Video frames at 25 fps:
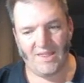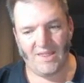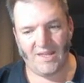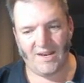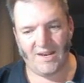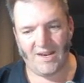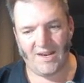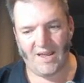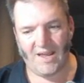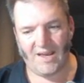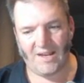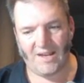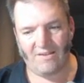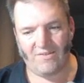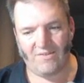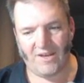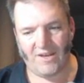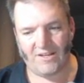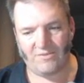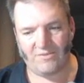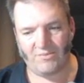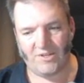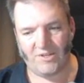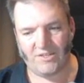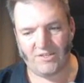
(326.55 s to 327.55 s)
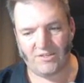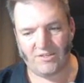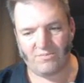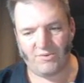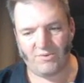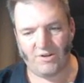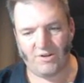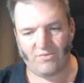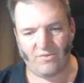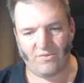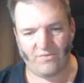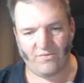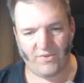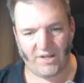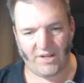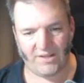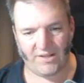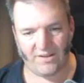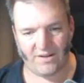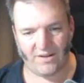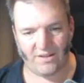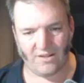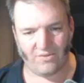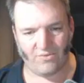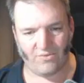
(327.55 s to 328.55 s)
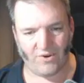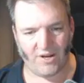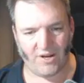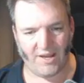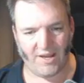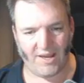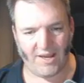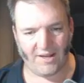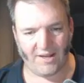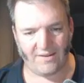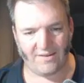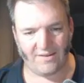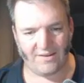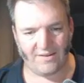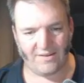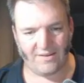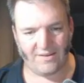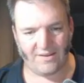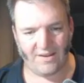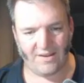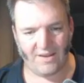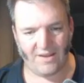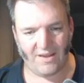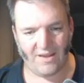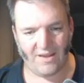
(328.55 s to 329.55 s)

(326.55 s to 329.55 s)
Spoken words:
The negative x means it's been reflected in the y-axis.